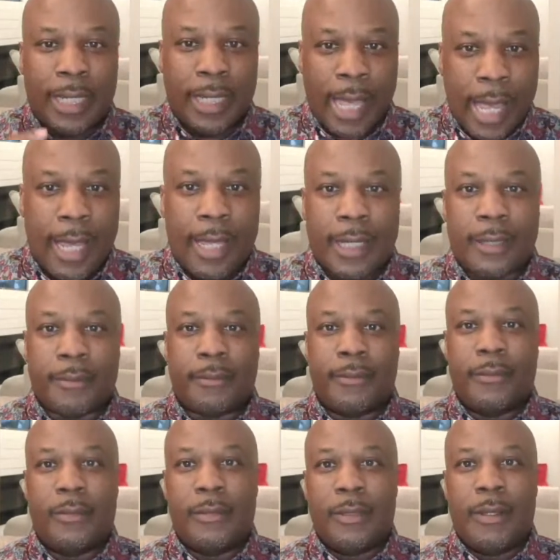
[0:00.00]
You got to
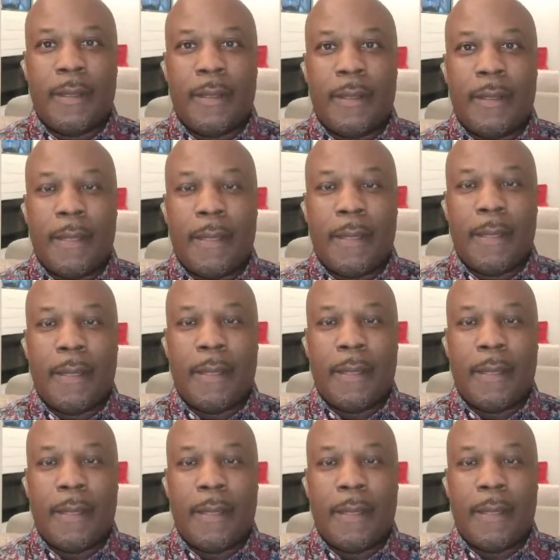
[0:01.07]
coach during the
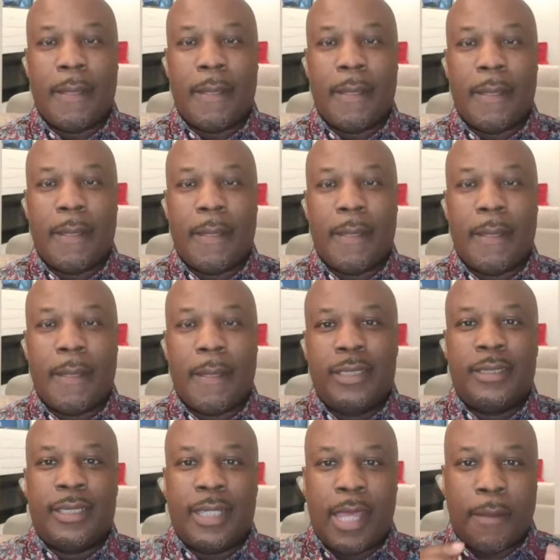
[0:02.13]
game,
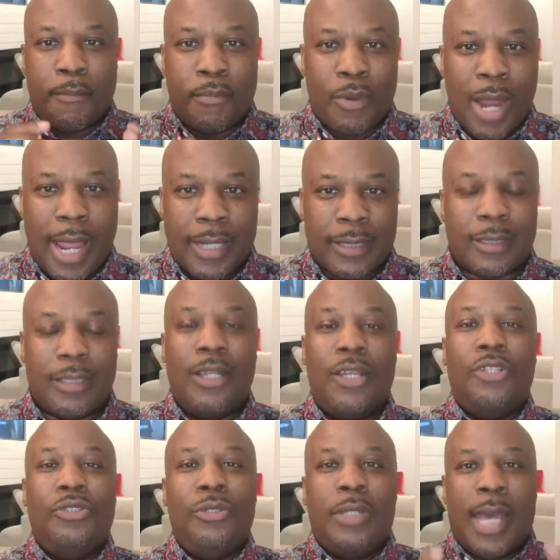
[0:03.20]
not just in
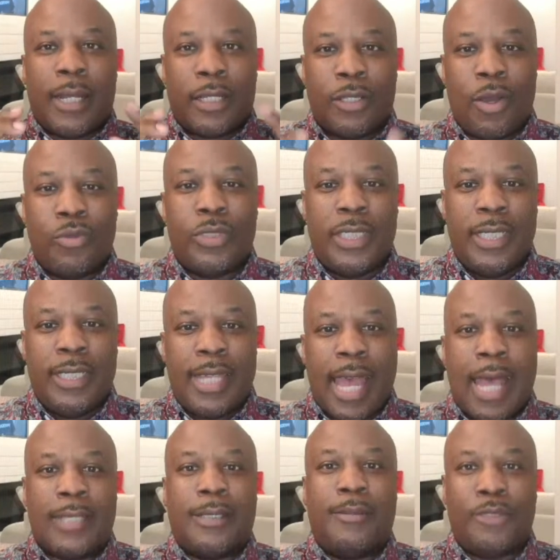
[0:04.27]
off season and
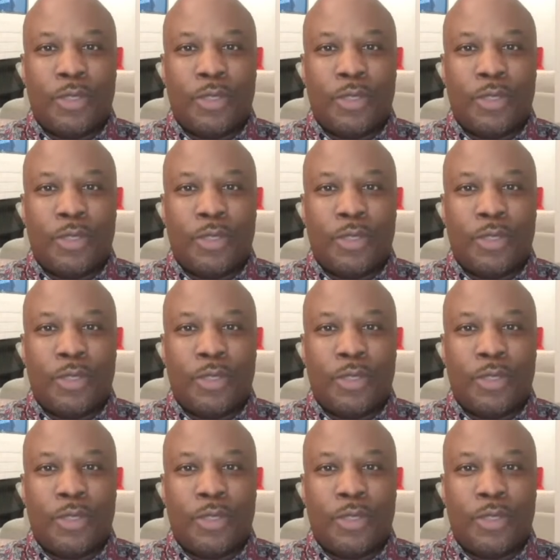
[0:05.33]
practice.